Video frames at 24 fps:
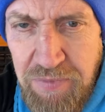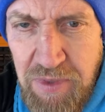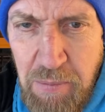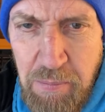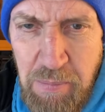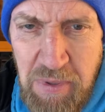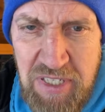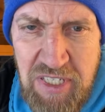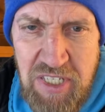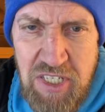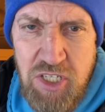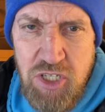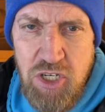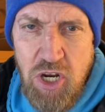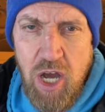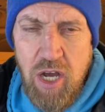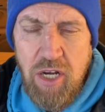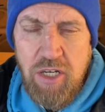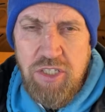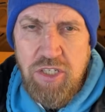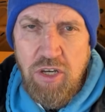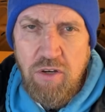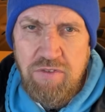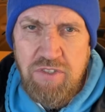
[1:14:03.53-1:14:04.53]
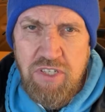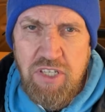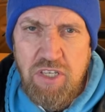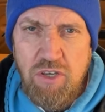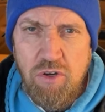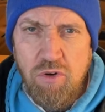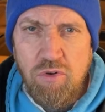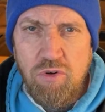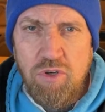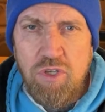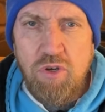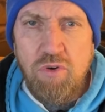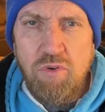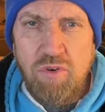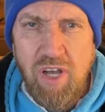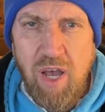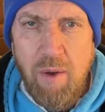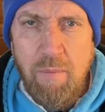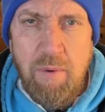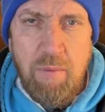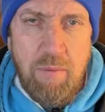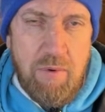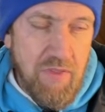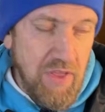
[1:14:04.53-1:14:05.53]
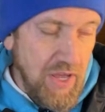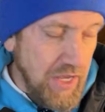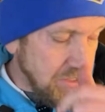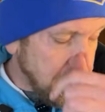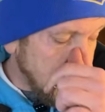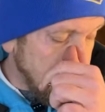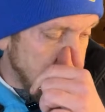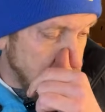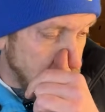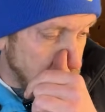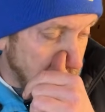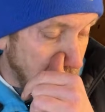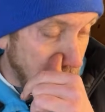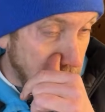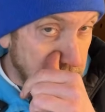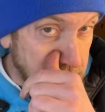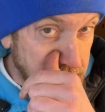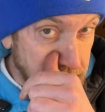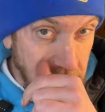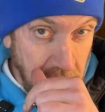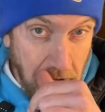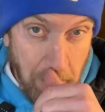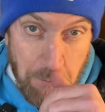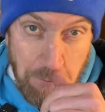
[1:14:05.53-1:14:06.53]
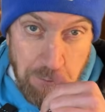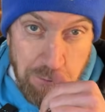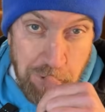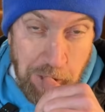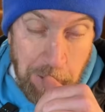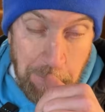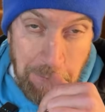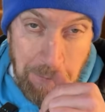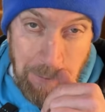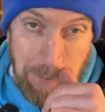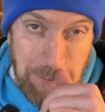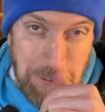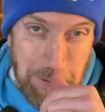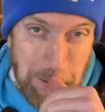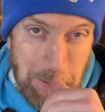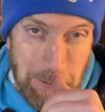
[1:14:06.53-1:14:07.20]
Mrs. Jugs, obviously you're coming with us because you're coming for the whole trip, aren't you?